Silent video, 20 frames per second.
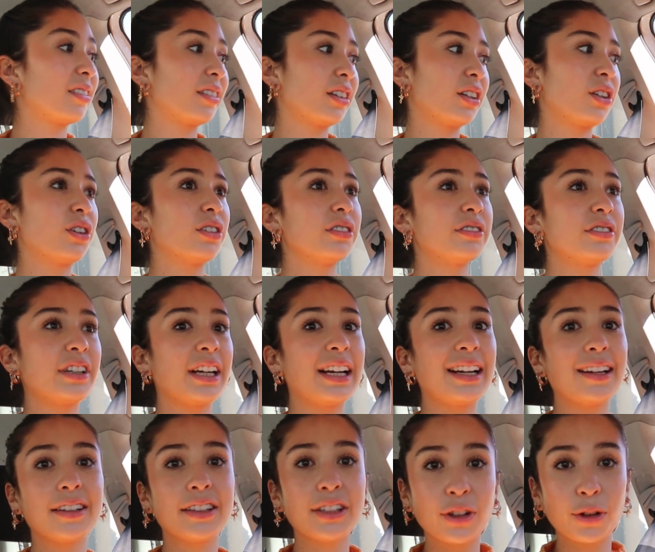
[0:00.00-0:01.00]
you can't
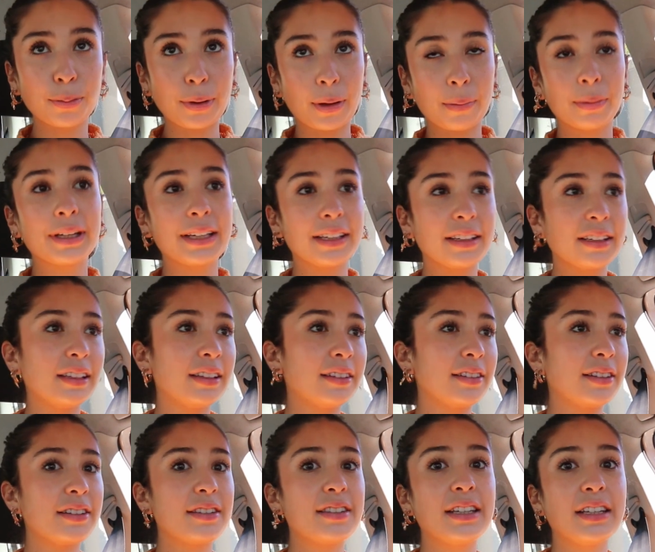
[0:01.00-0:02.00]
really, you know, public
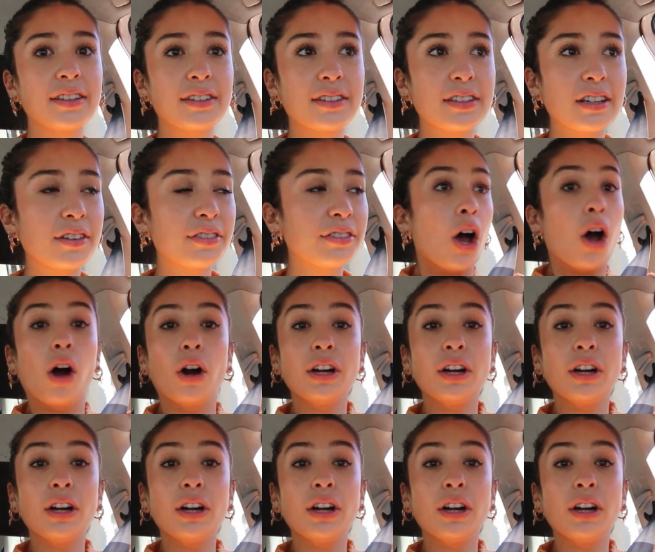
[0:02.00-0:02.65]
indecency and stuff.